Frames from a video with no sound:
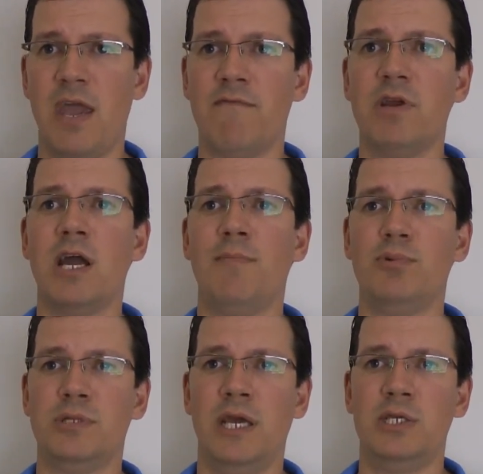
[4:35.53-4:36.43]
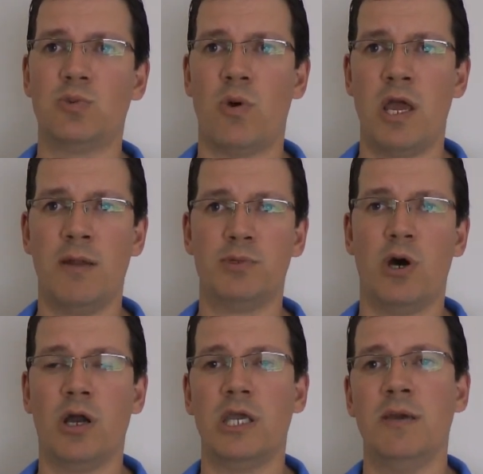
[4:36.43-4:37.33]
every couple days where I end up
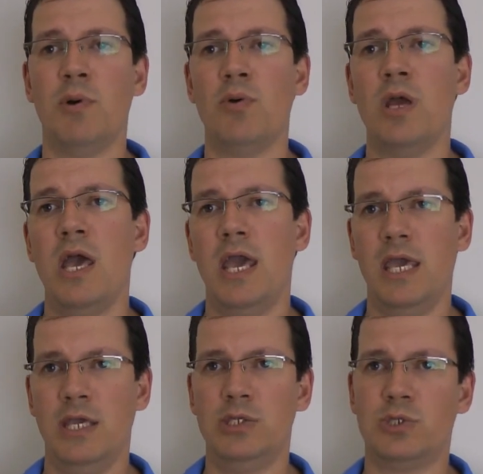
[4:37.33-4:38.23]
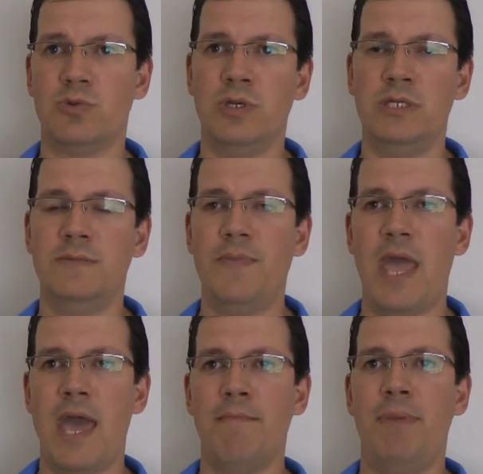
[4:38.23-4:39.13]
talking about injuries
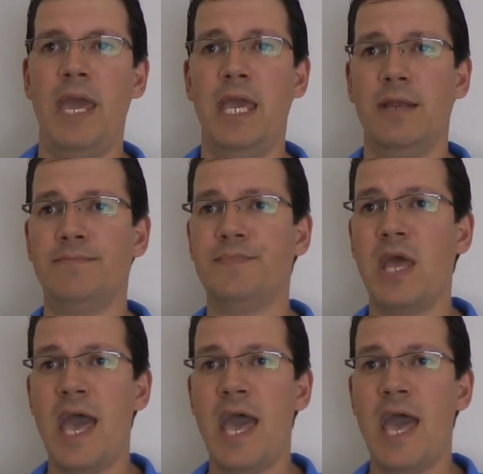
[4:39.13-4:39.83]
and pain.